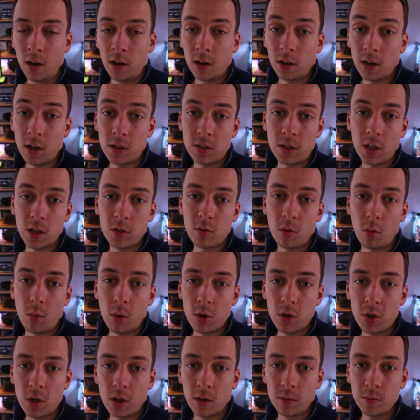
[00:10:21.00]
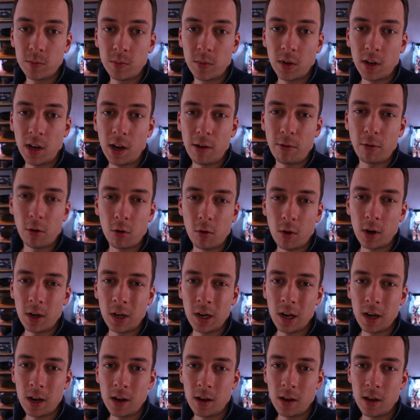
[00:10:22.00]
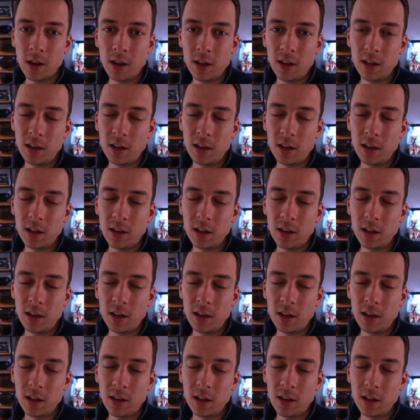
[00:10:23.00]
Guys, thanks for watching. Have a great day